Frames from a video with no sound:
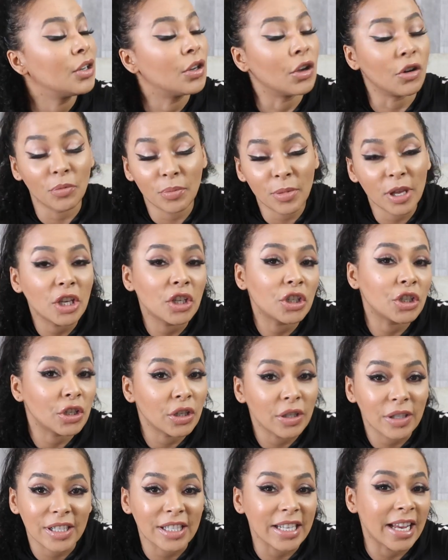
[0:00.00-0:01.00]
don't mean you
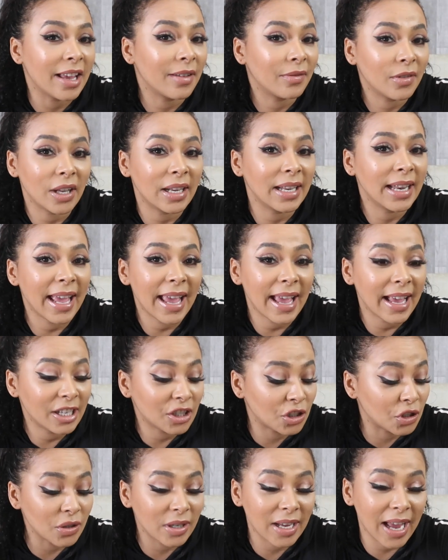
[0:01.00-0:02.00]
shouldn't shave your
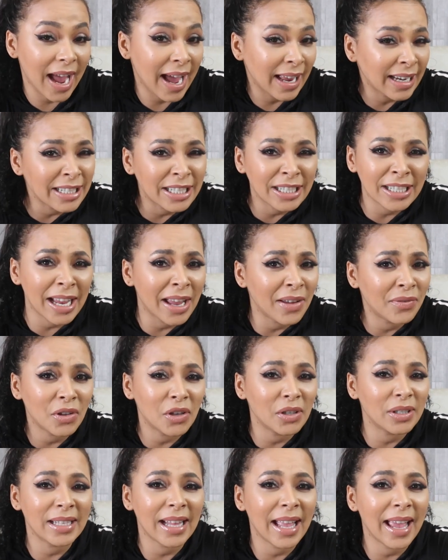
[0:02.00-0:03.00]
legs. You gotta shave
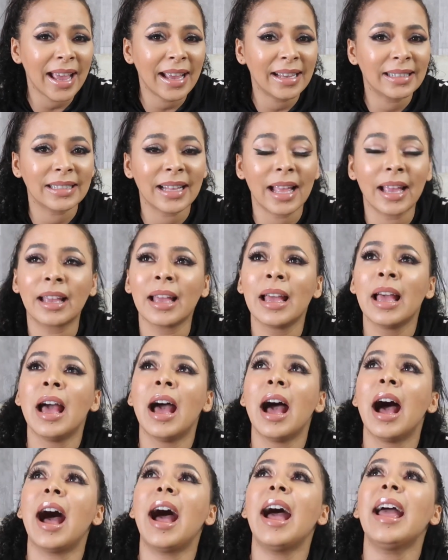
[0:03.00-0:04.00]
those legs. Like,
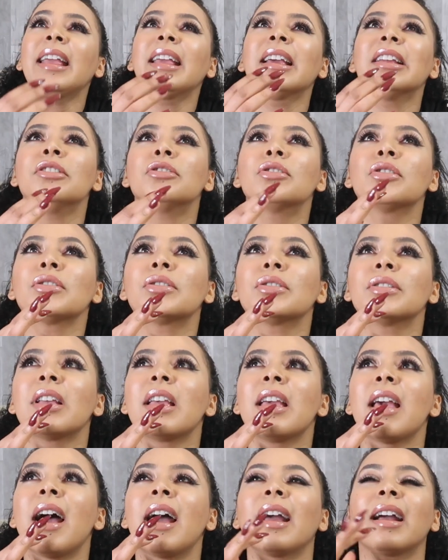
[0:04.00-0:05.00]
I
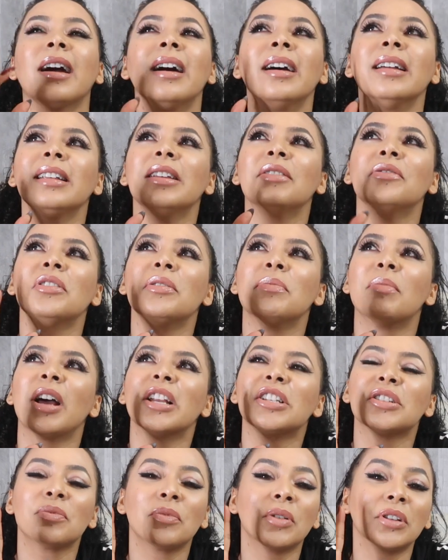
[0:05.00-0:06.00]
can't even
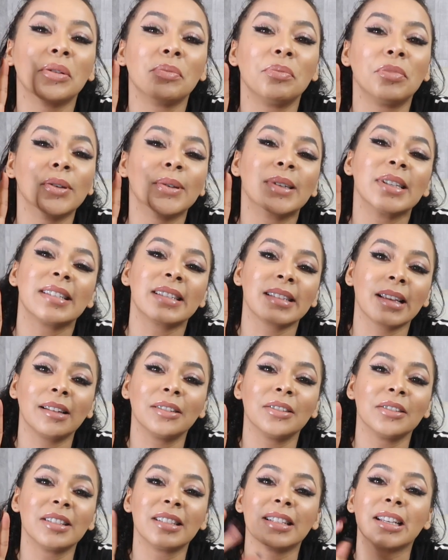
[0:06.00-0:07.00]
imagine what the beauty
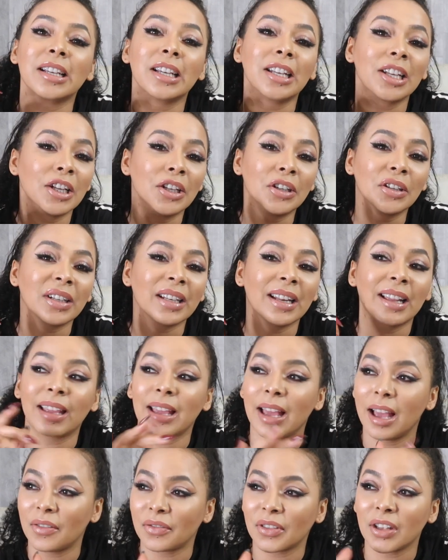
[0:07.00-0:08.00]
salons are gonna look
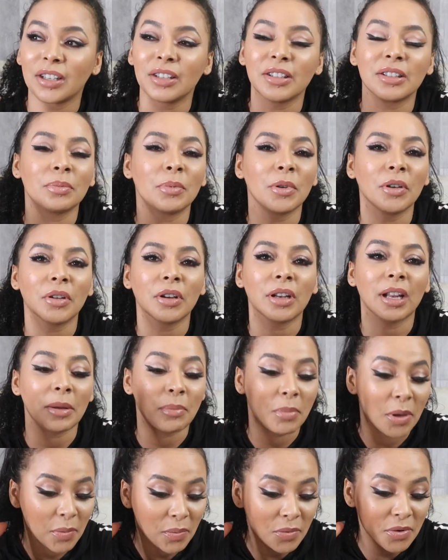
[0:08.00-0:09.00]
like after this period.
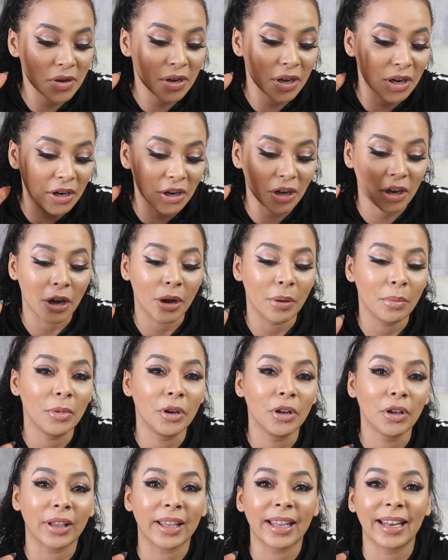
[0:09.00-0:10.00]
Like, people are gonna
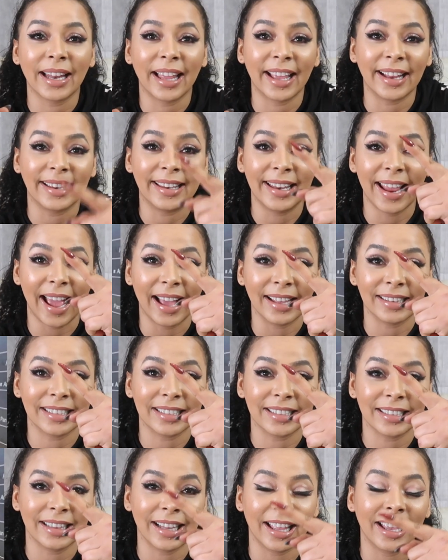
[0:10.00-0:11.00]
come looking like
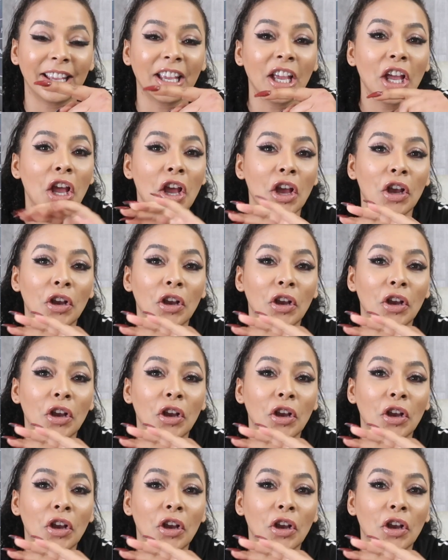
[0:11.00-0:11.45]
that, like